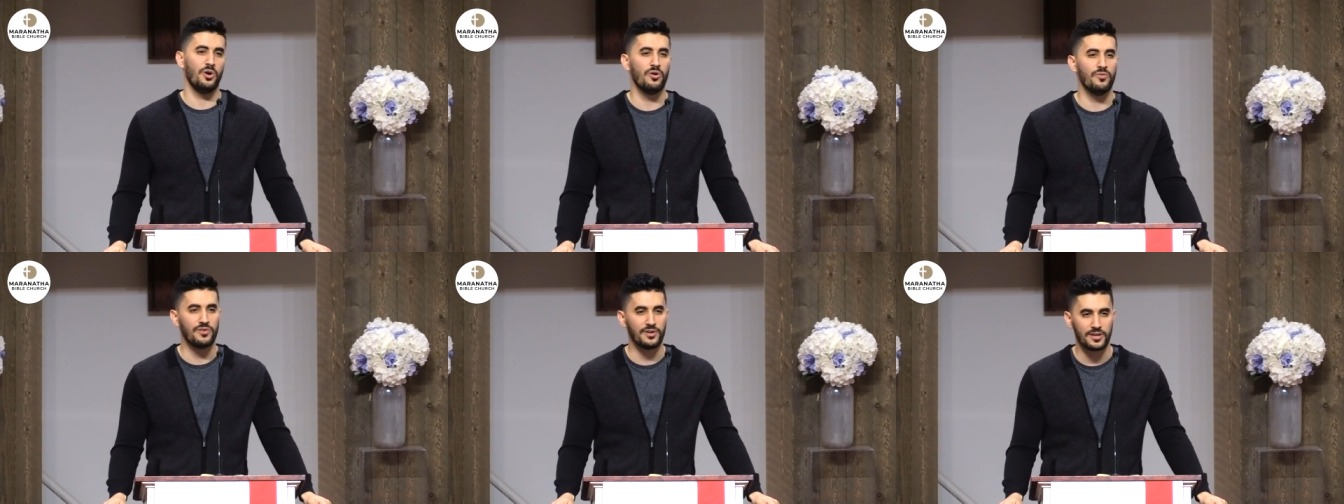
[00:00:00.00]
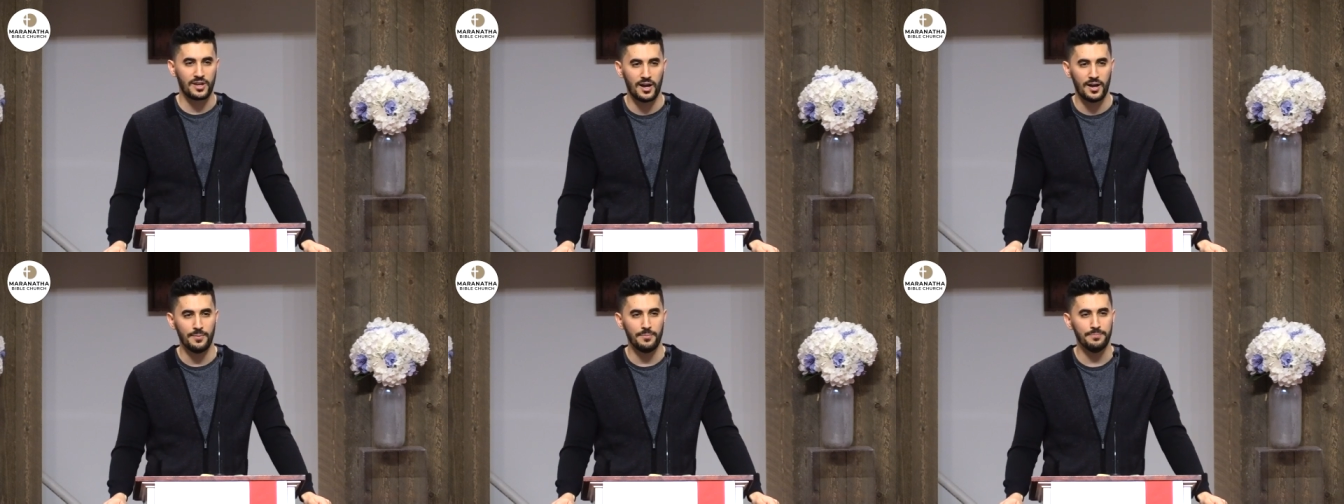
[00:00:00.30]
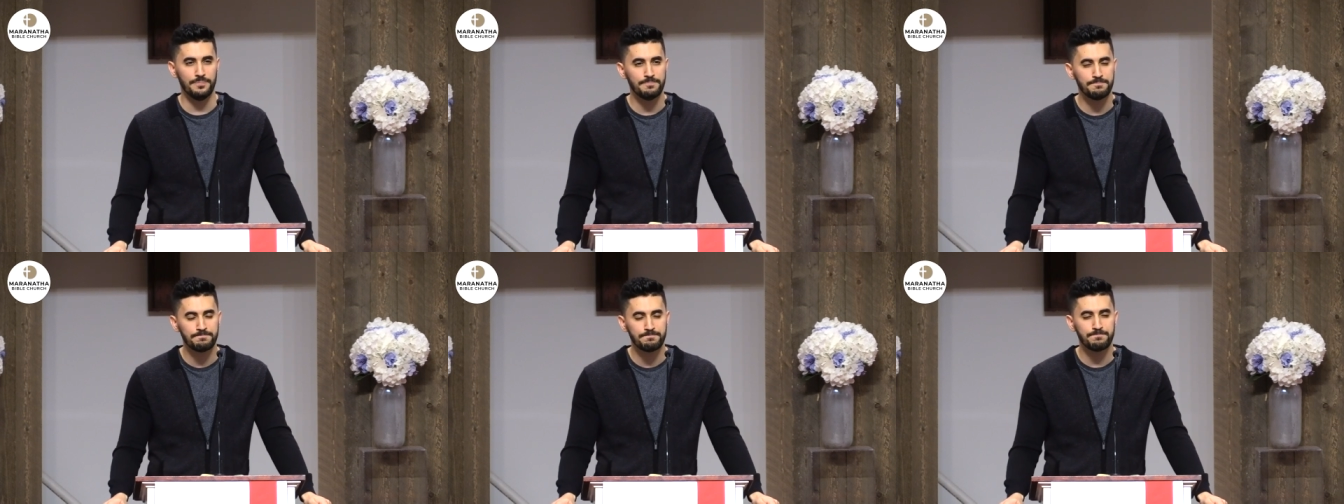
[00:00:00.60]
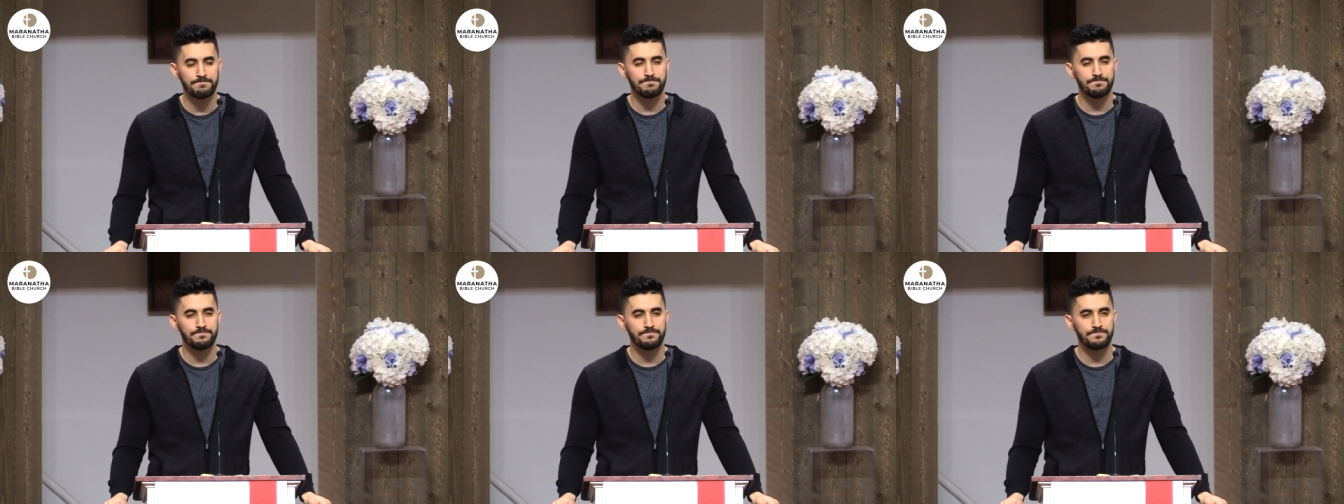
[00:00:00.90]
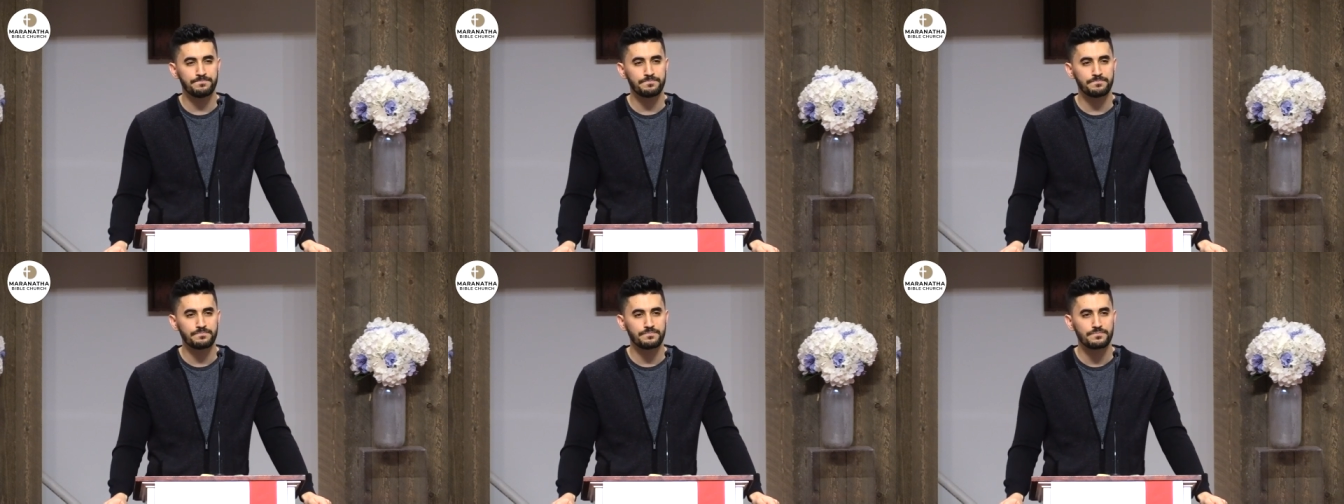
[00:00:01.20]
overcome.
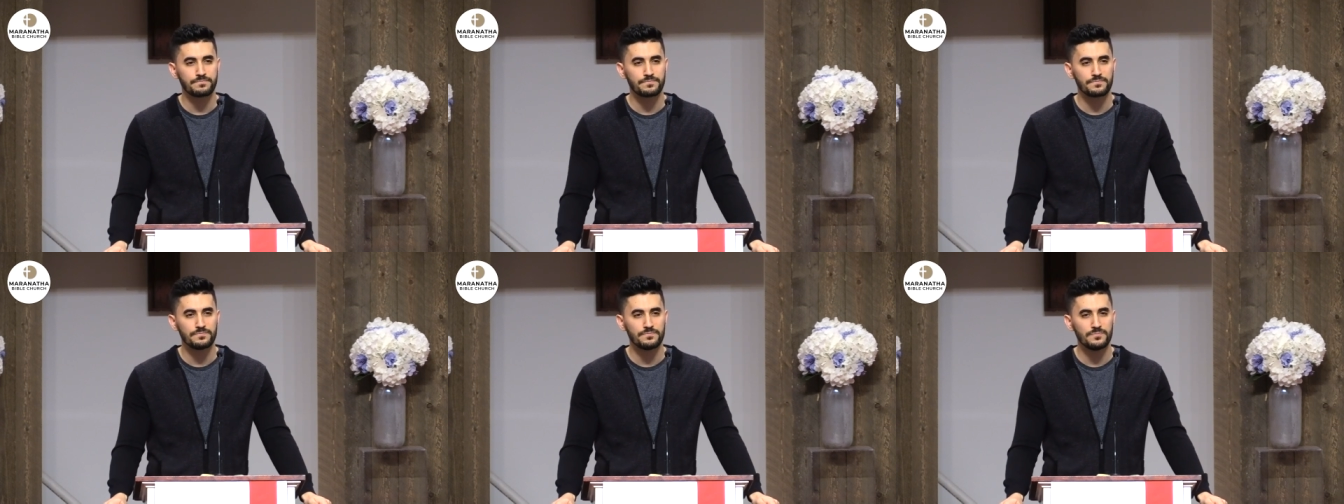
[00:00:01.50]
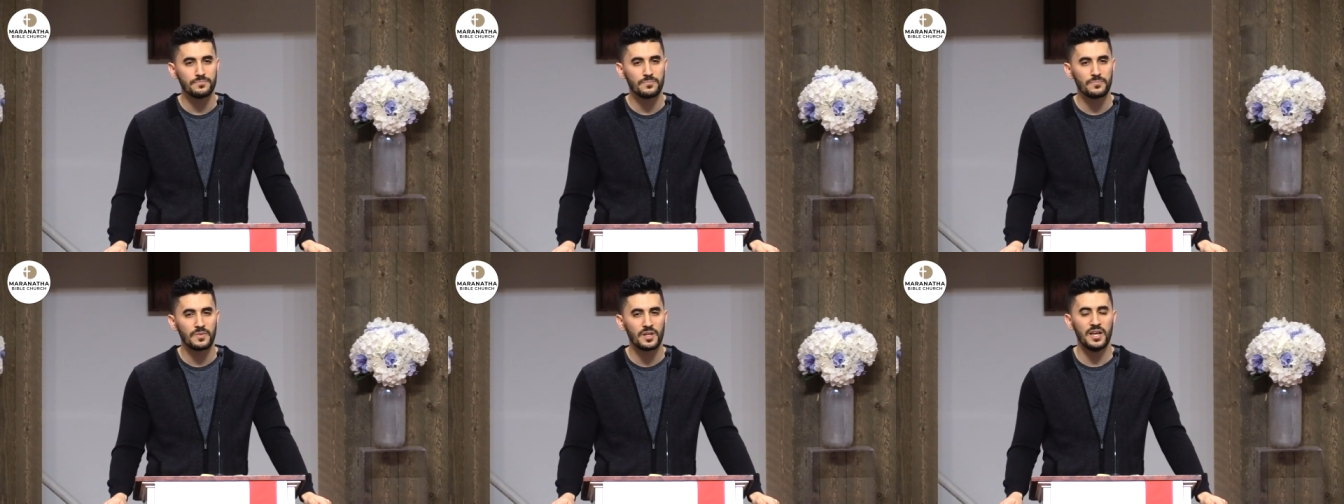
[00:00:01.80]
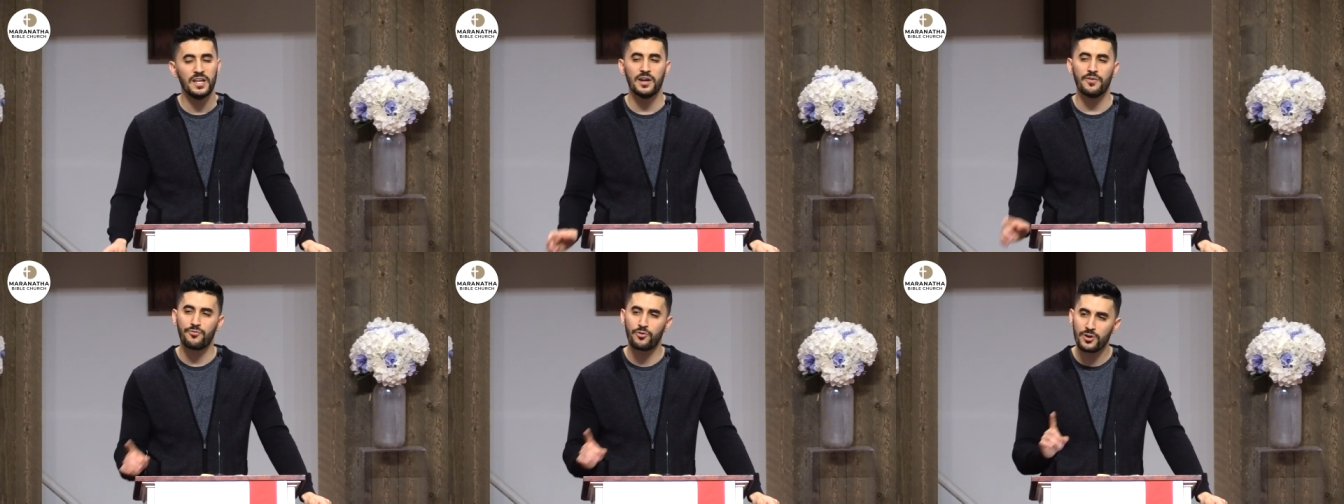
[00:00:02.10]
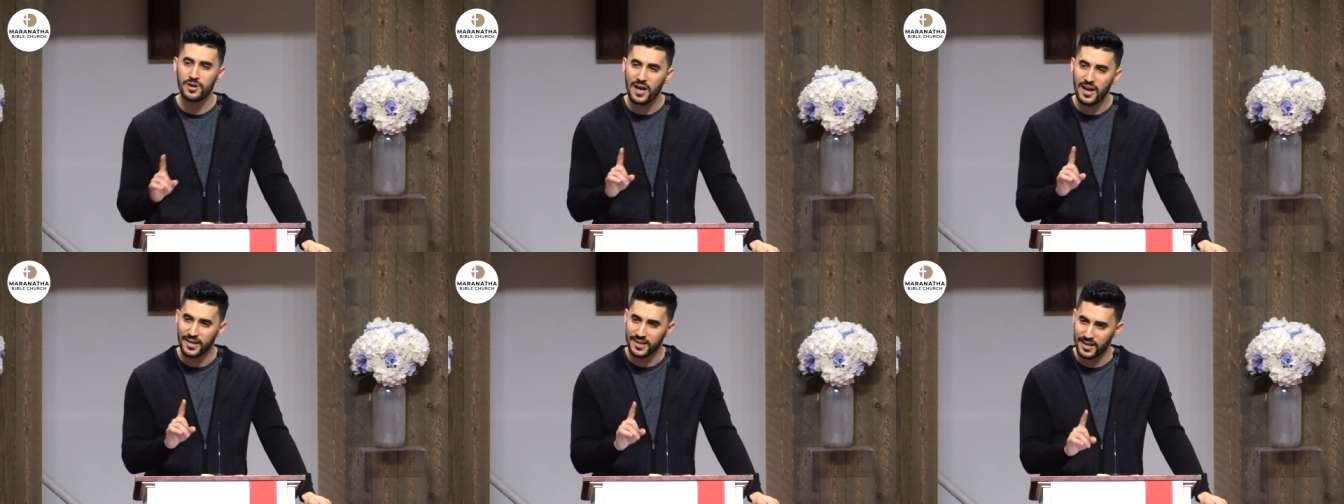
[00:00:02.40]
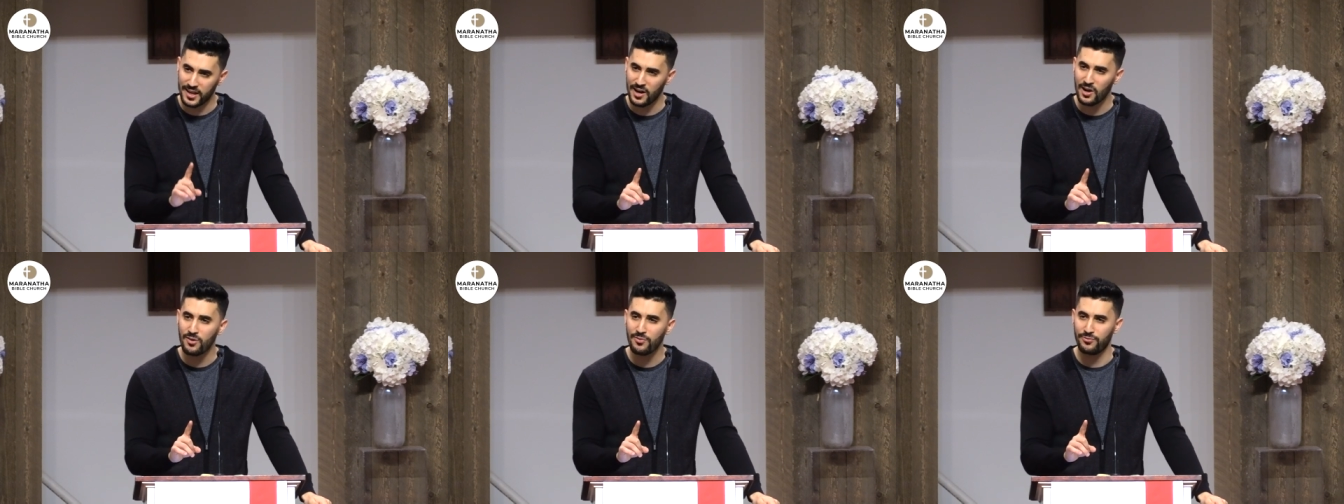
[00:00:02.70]
And if we're not
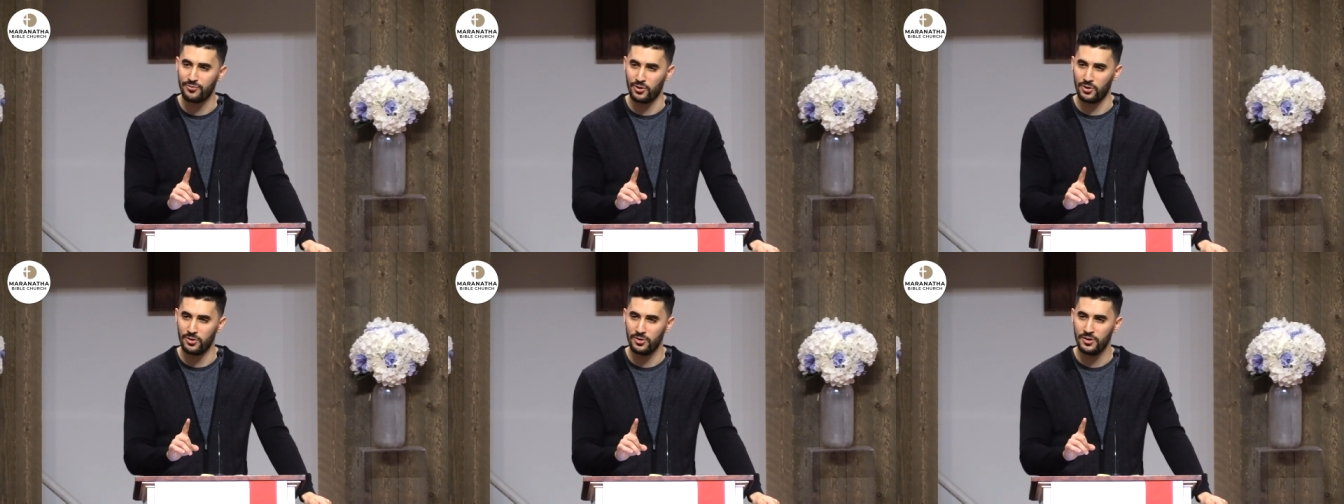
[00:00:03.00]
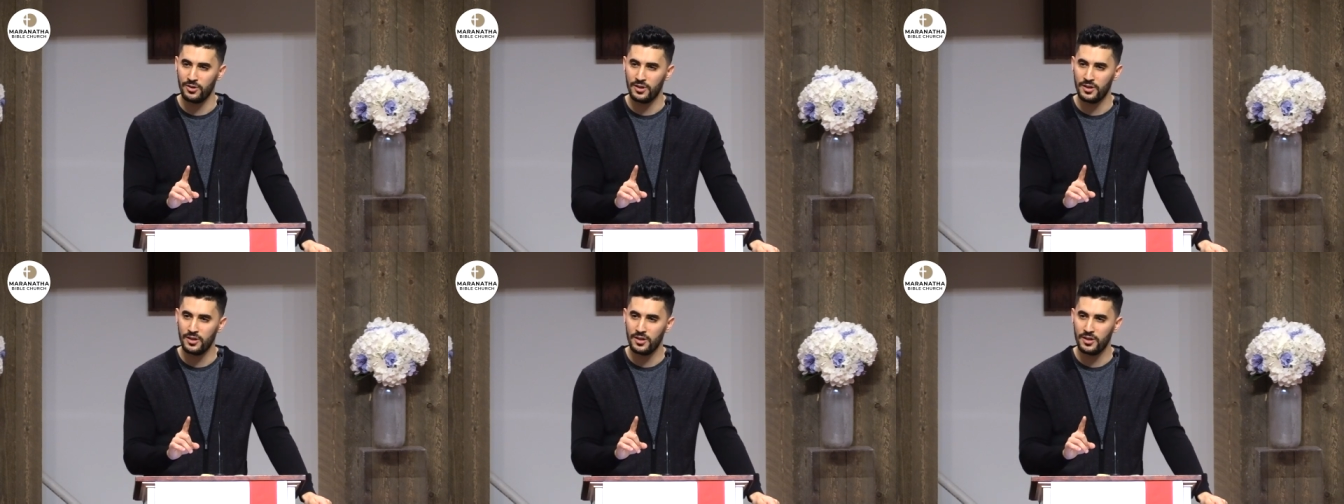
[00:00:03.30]
careful,